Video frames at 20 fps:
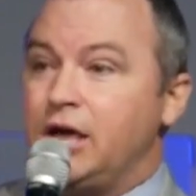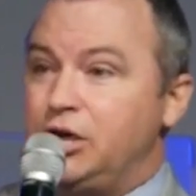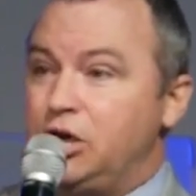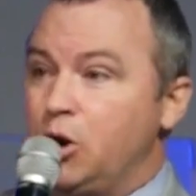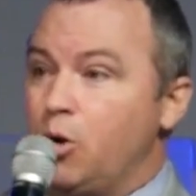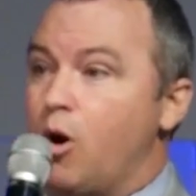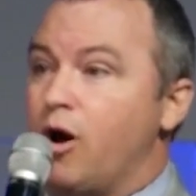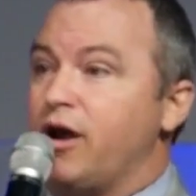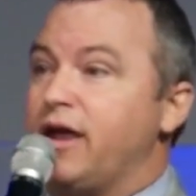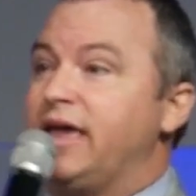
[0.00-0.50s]

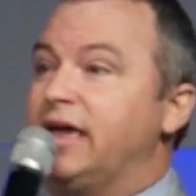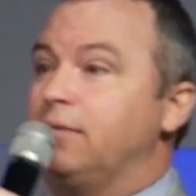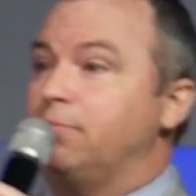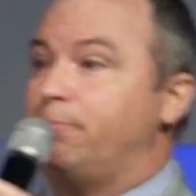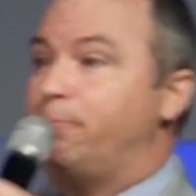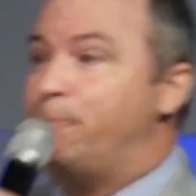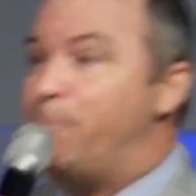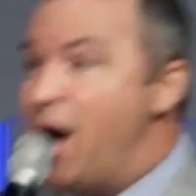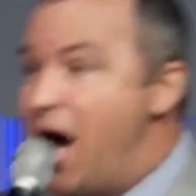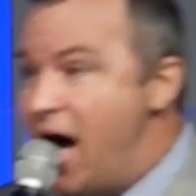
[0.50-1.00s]
you are
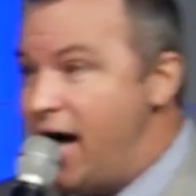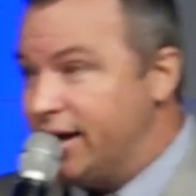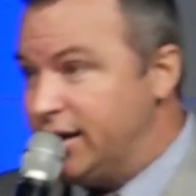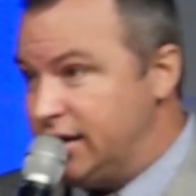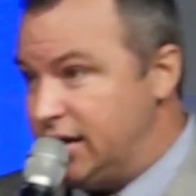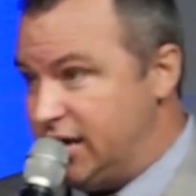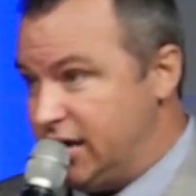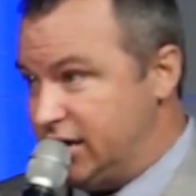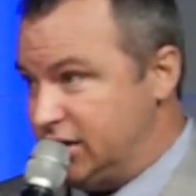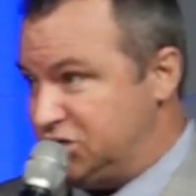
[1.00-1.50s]
in
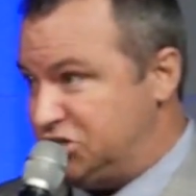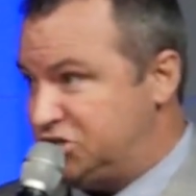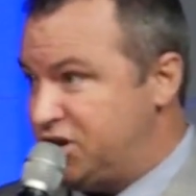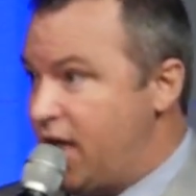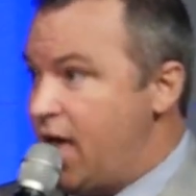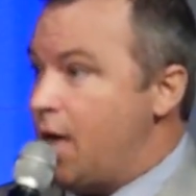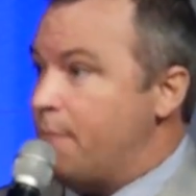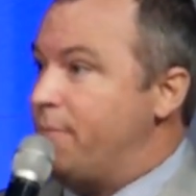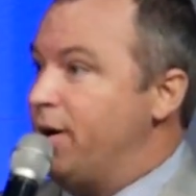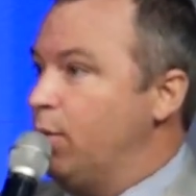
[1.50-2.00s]
bondage.
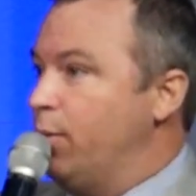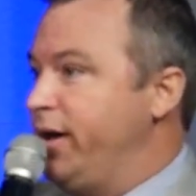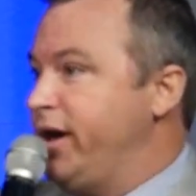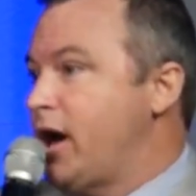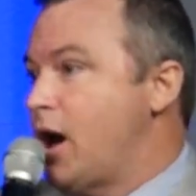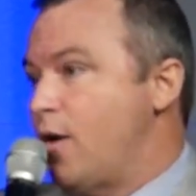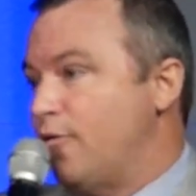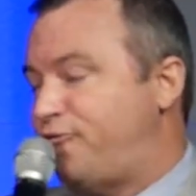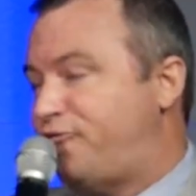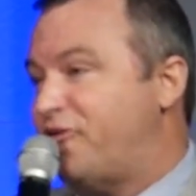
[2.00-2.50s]
But we're
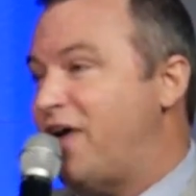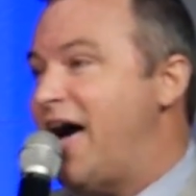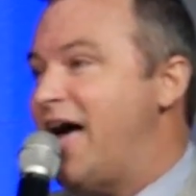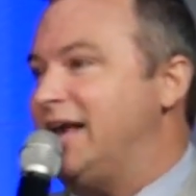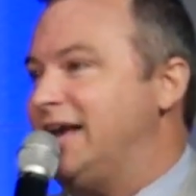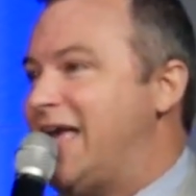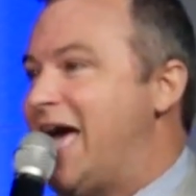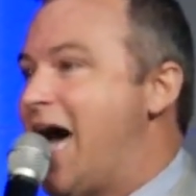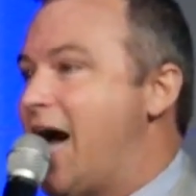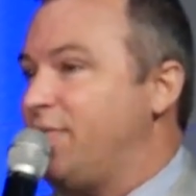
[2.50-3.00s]
going to
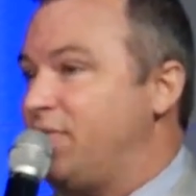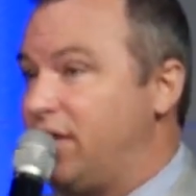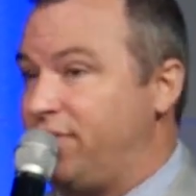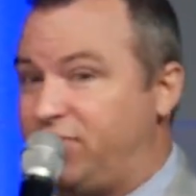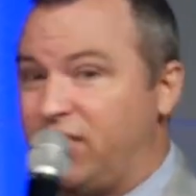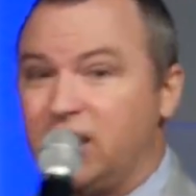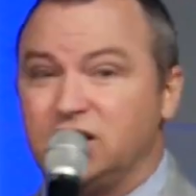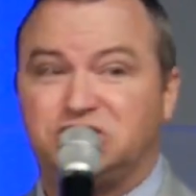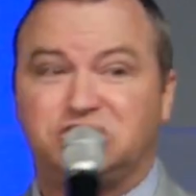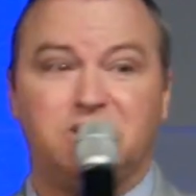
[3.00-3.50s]
find out that
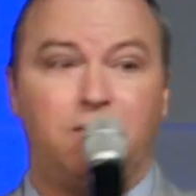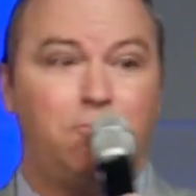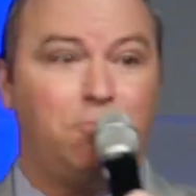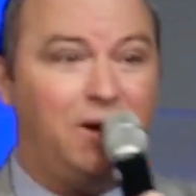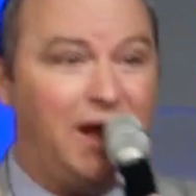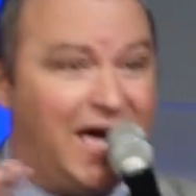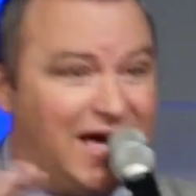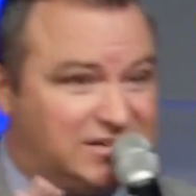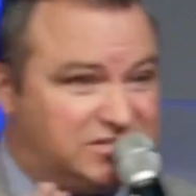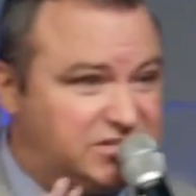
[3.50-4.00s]
there's some
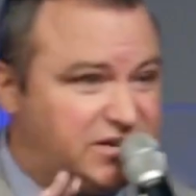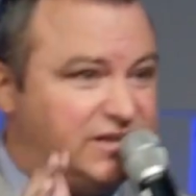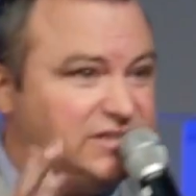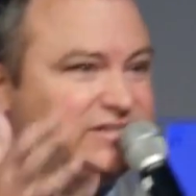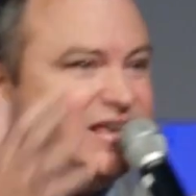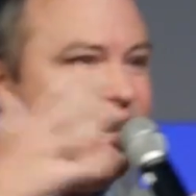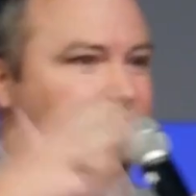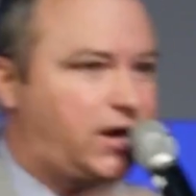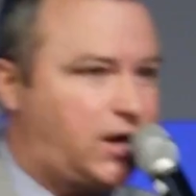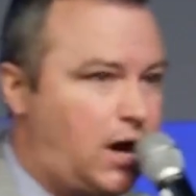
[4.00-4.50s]
blessings
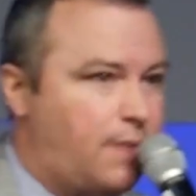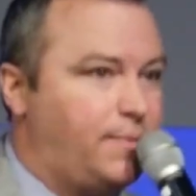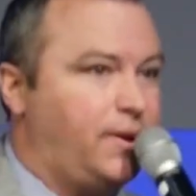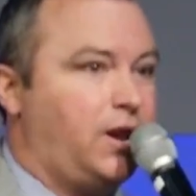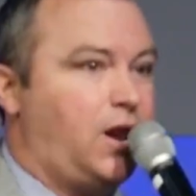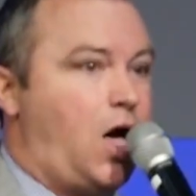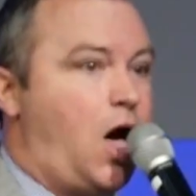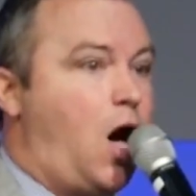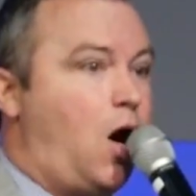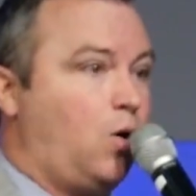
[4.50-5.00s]
that come
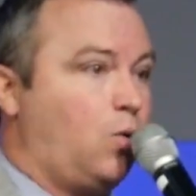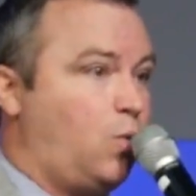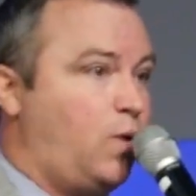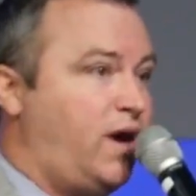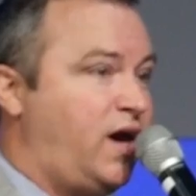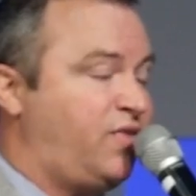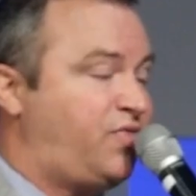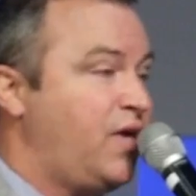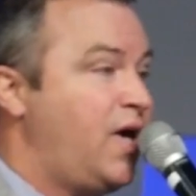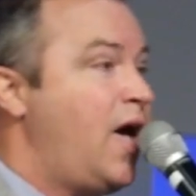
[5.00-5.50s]
along
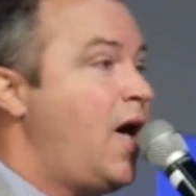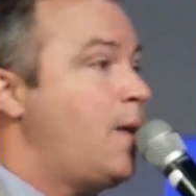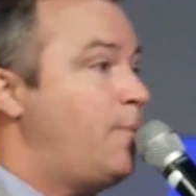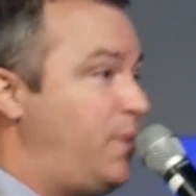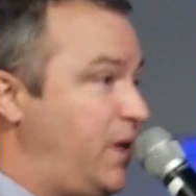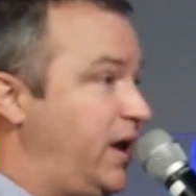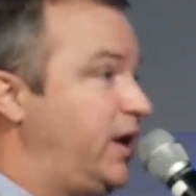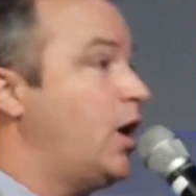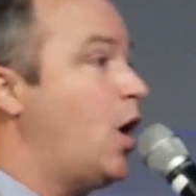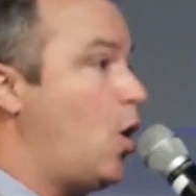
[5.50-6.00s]
with
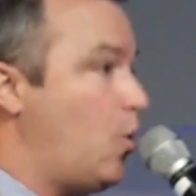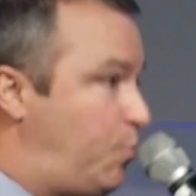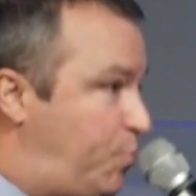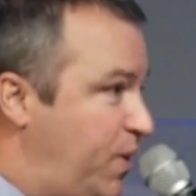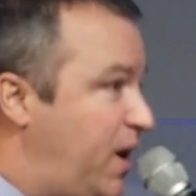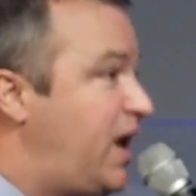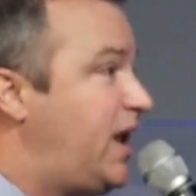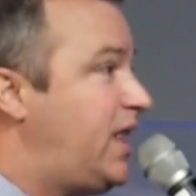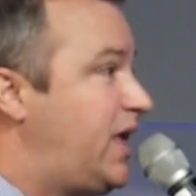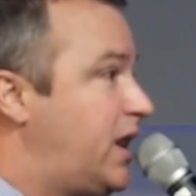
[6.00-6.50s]
being
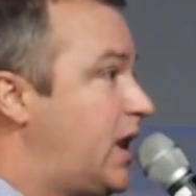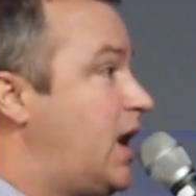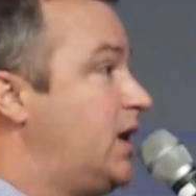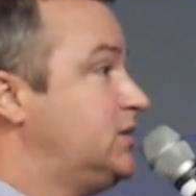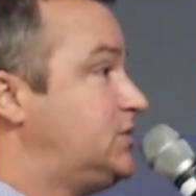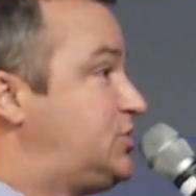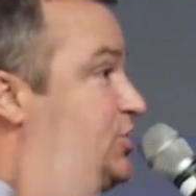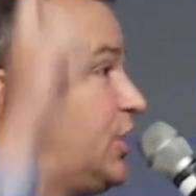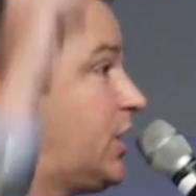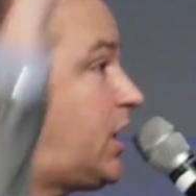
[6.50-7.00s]
obedient
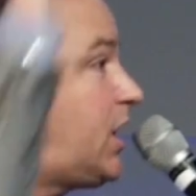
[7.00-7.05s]
unto